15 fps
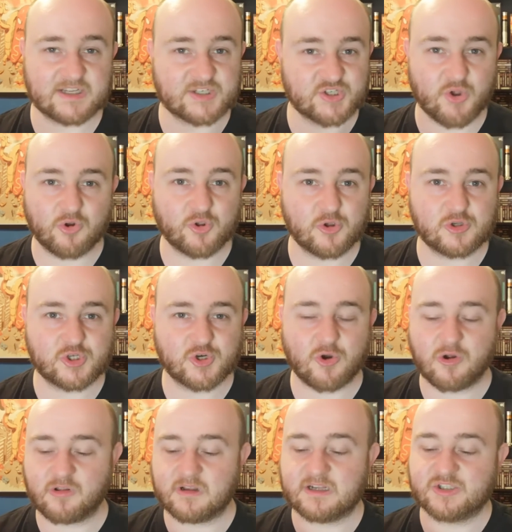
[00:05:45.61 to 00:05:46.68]
It's not good
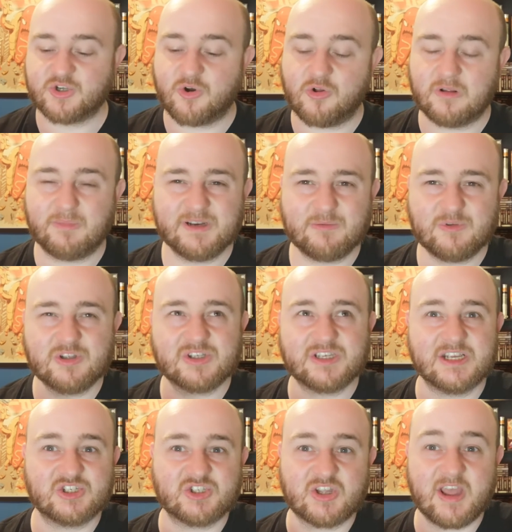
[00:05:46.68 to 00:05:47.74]
chocolate at all. I mean, I wouldn't
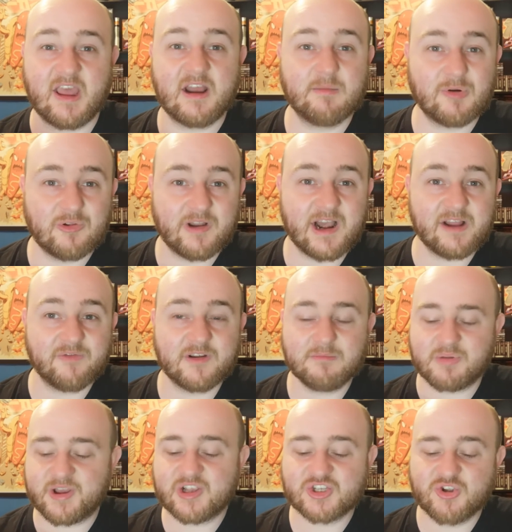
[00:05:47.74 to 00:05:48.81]
say it's terrible or anything,
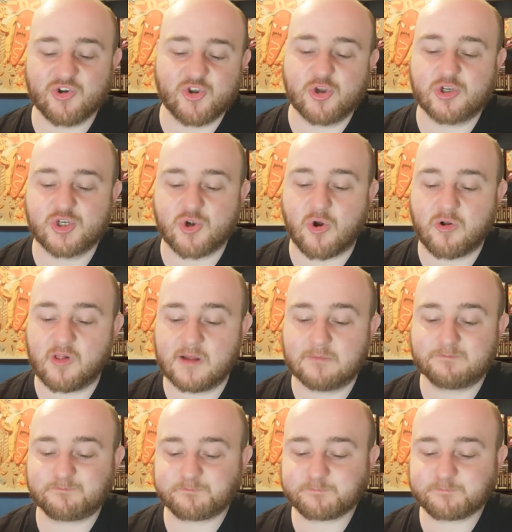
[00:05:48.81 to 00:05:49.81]
but it's not good chocolate.